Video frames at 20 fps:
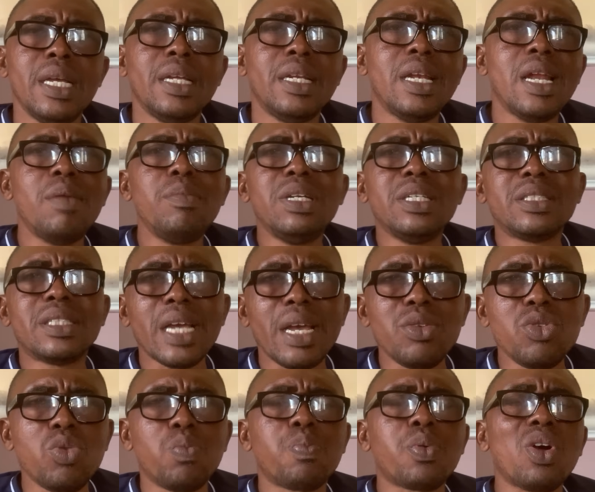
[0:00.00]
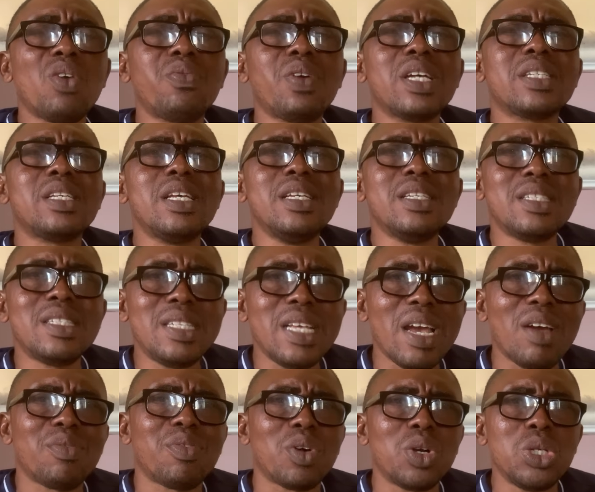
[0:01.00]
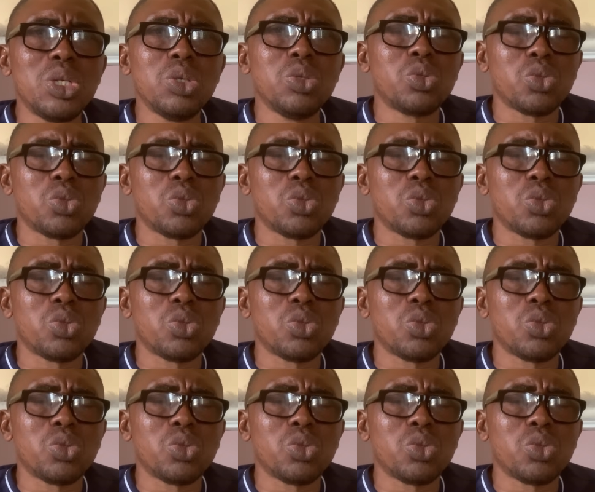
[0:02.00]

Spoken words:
Let me tell you, prophecy is there for you